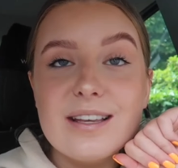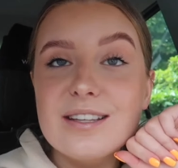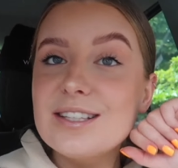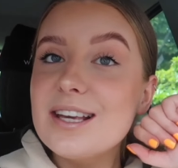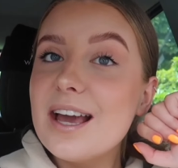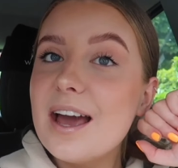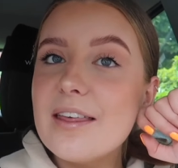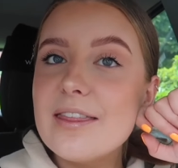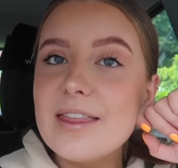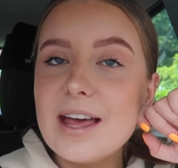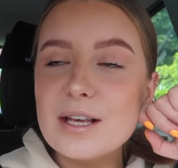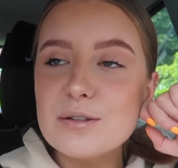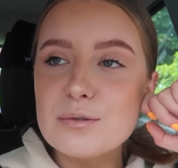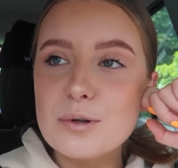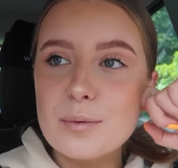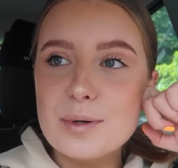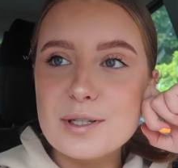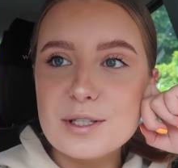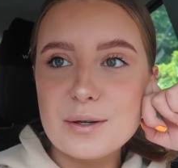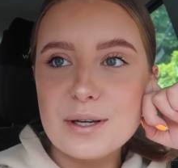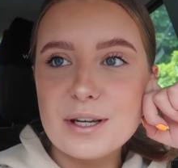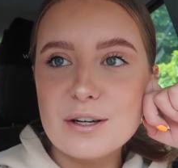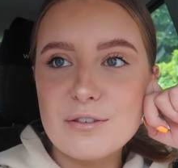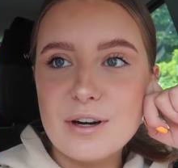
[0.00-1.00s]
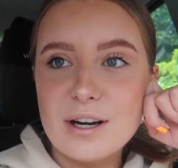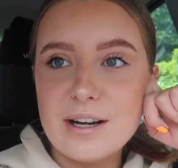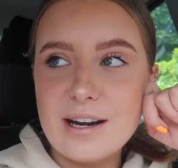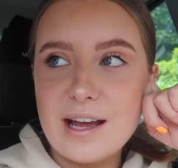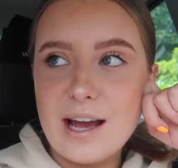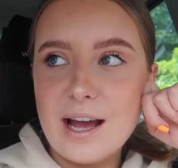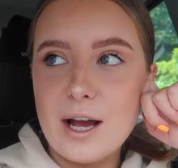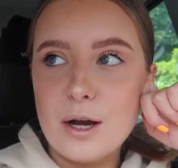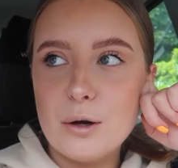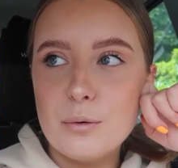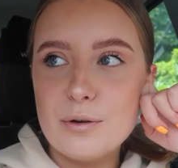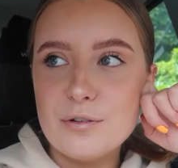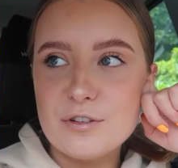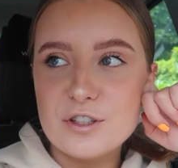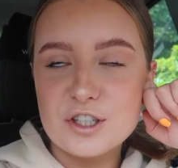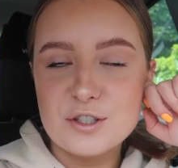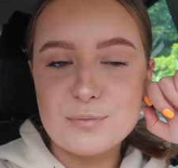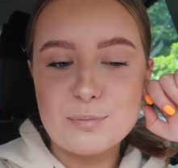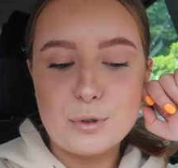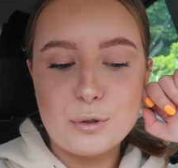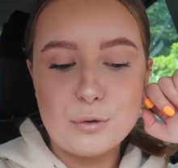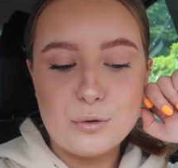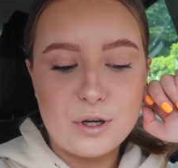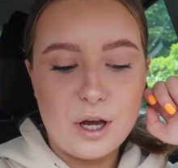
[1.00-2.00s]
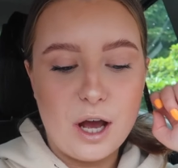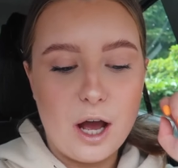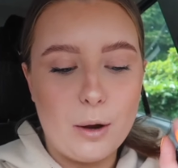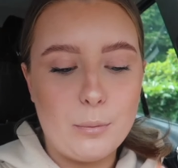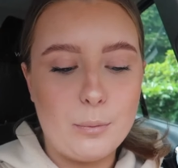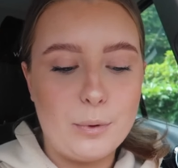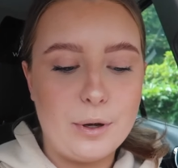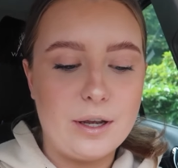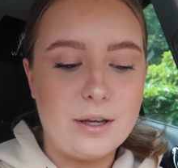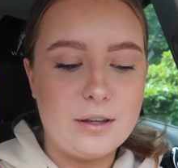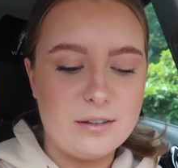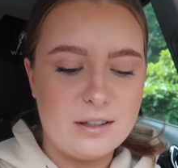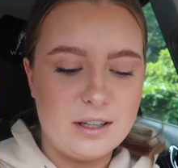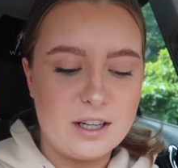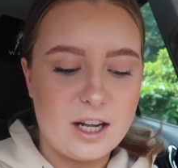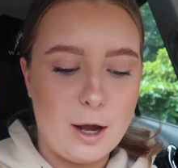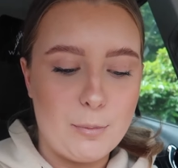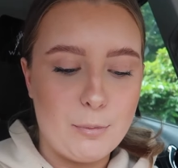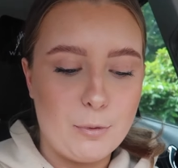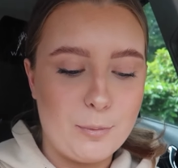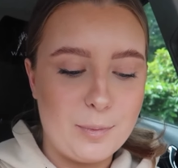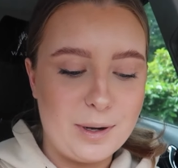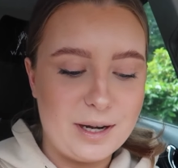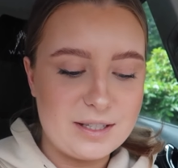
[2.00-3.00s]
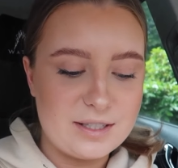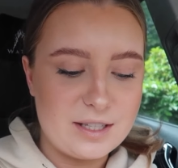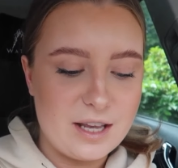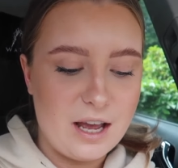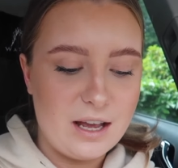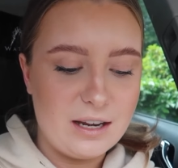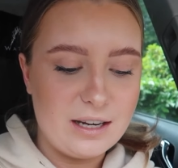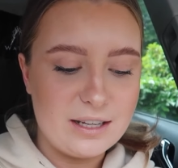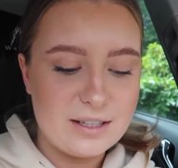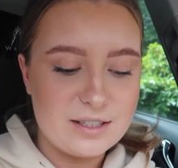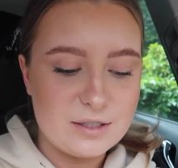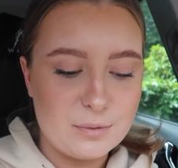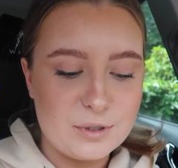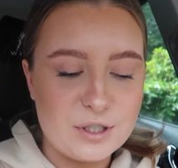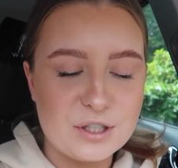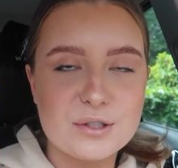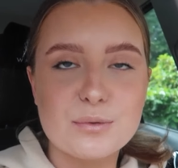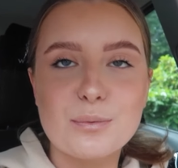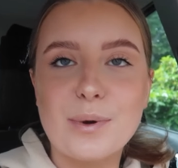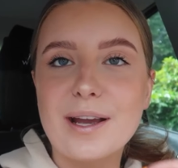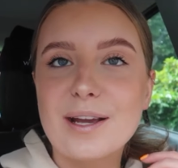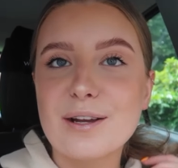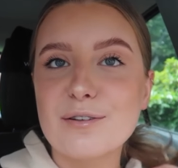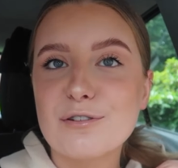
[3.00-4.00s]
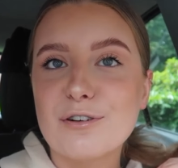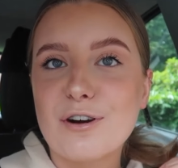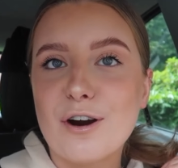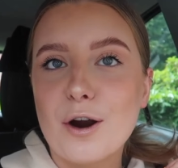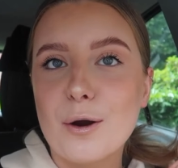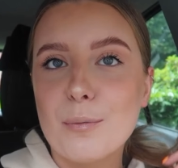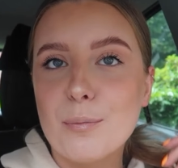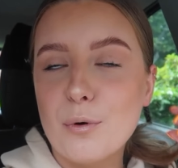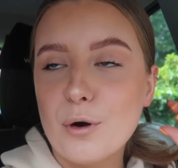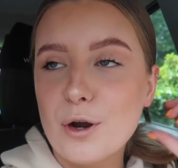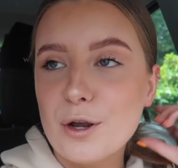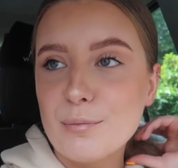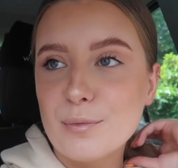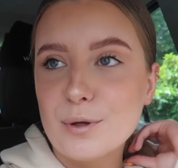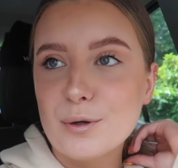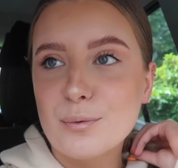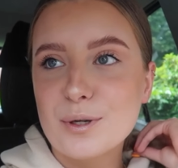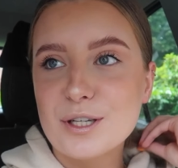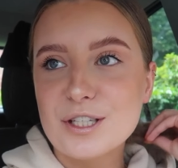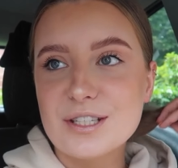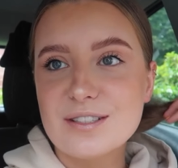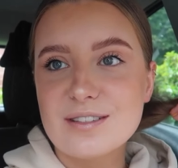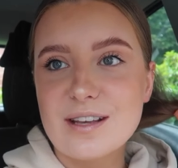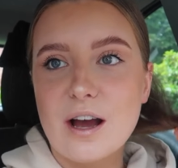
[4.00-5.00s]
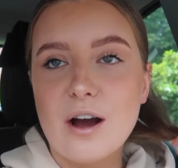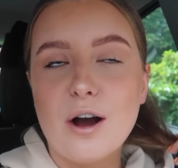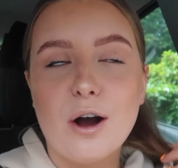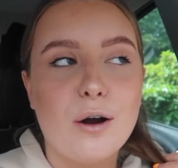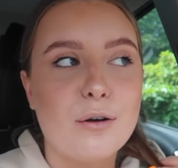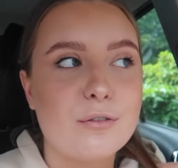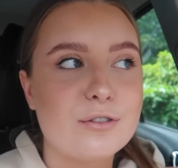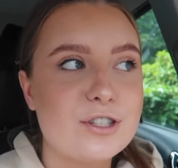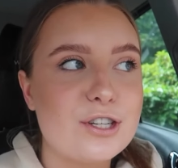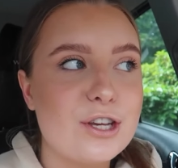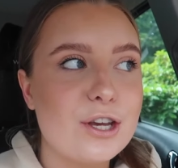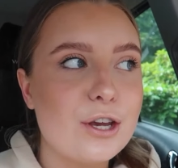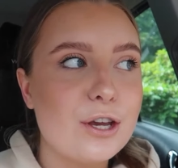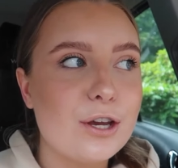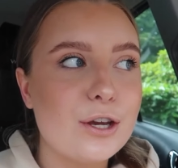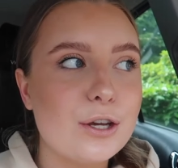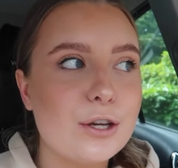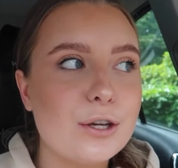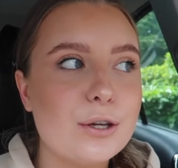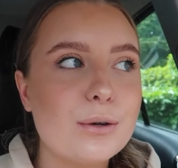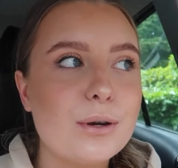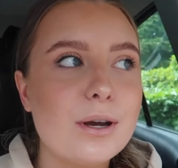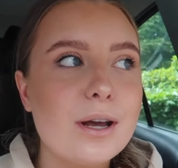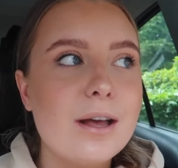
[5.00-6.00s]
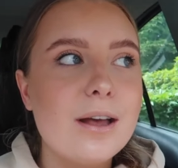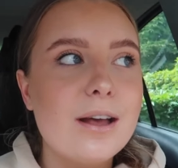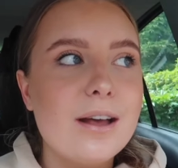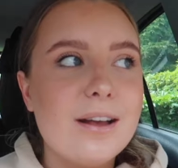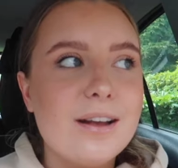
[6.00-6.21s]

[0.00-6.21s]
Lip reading: So yeah, that's what we're doing right now. We've just pulled up, we're a couple minutes early, so we're just waiting for our appointment, which is at 2:30.